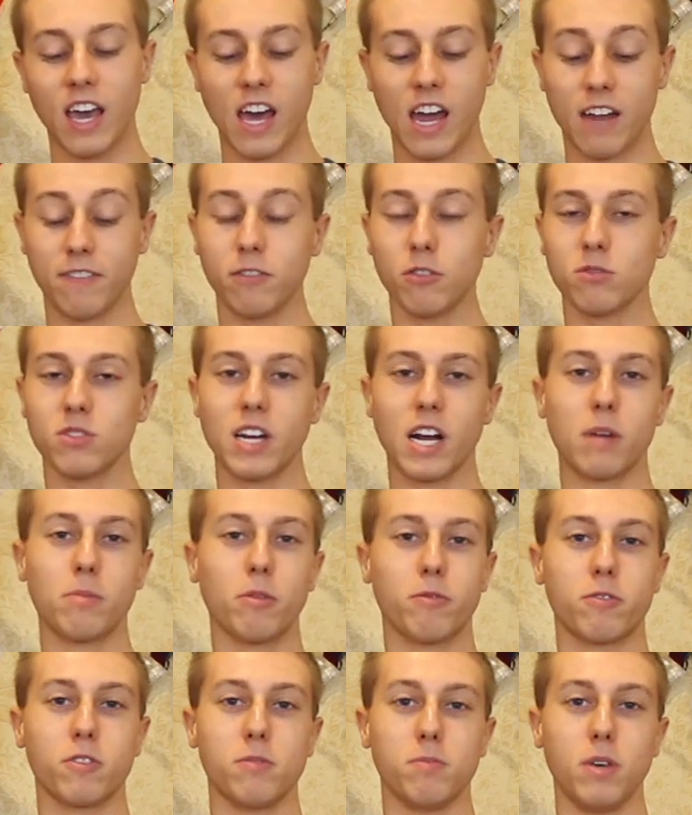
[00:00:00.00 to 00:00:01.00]
and I feel
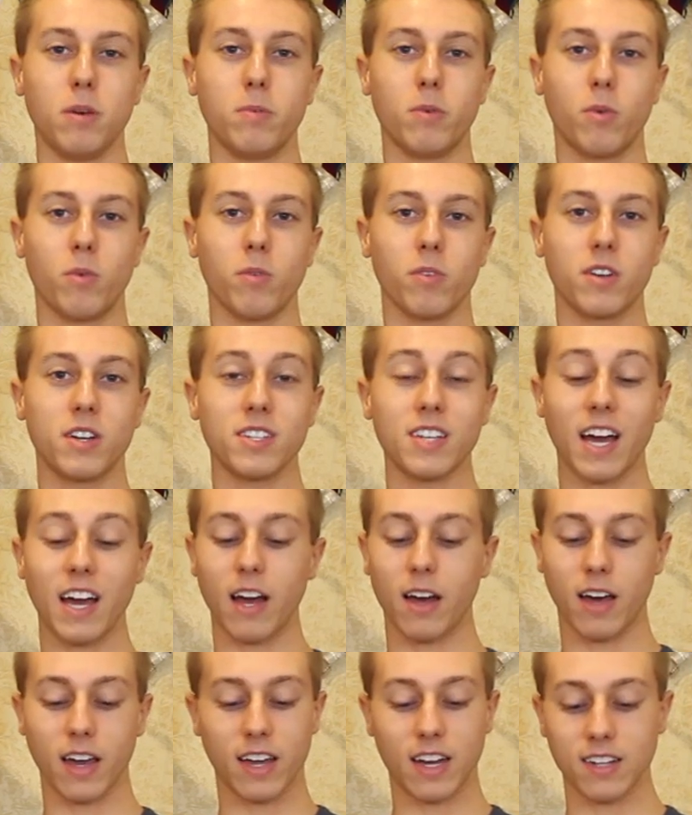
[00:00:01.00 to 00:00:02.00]
terrible for the people because
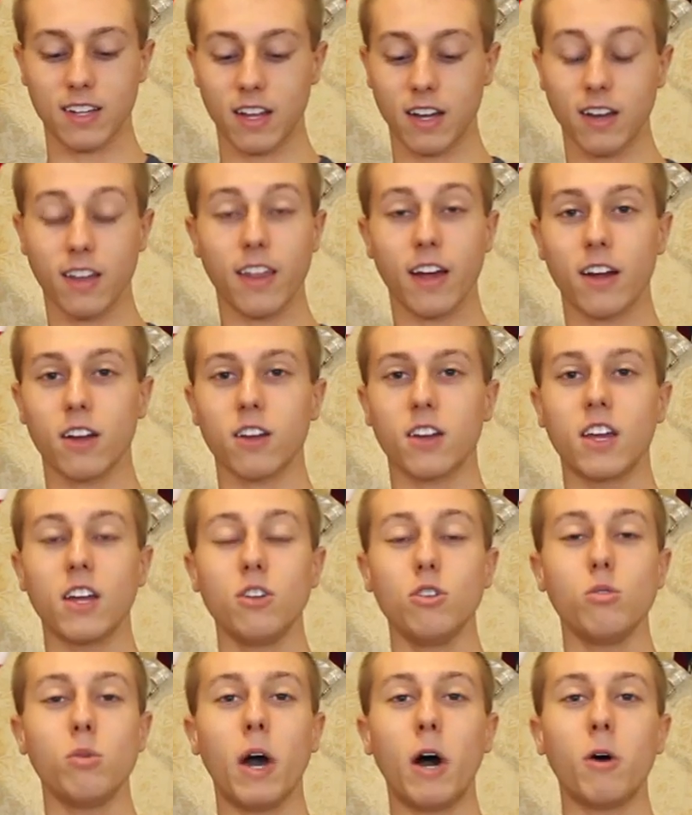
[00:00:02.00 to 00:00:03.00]
I, I, they, like,
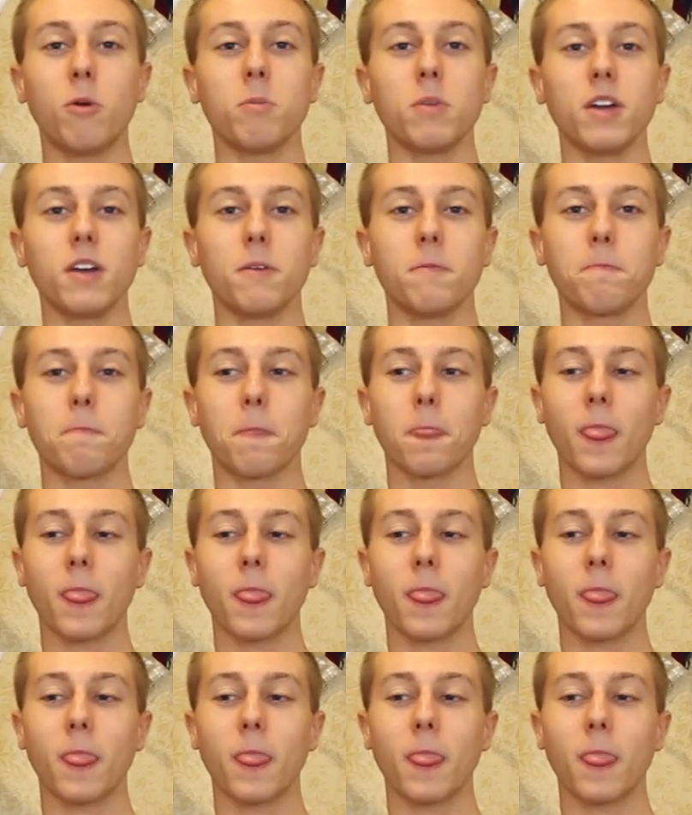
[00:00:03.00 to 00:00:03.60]
can you help me?